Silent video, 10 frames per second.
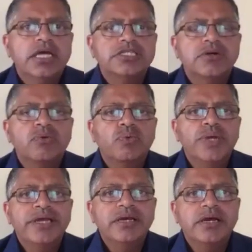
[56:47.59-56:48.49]
So
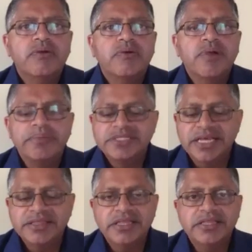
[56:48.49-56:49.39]
we
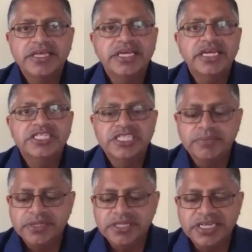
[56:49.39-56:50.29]
represent the
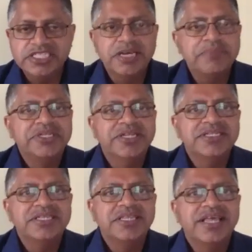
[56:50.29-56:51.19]
Egypt the
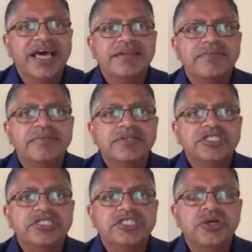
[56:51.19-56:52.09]
Egyptians that
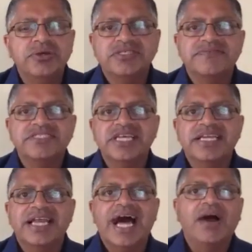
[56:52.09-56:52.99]
Joseph
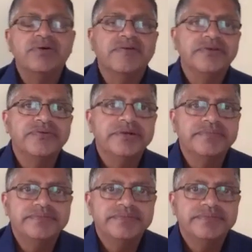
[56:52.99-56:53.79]
sent out of the room.